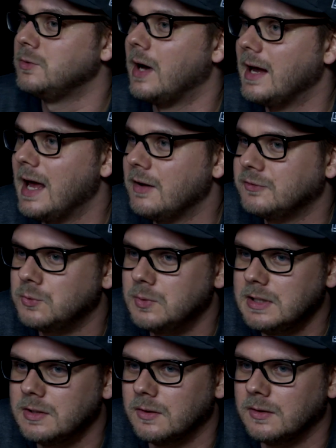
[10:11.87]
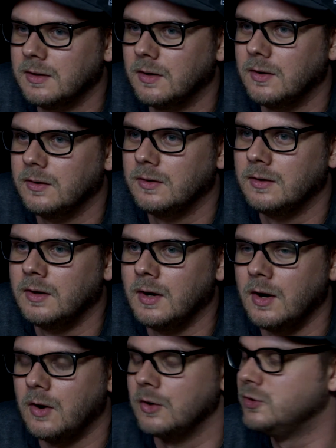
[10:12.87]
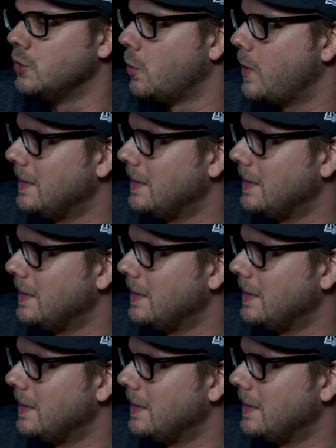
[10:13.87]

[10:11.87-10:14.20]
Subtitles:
do I have to read on your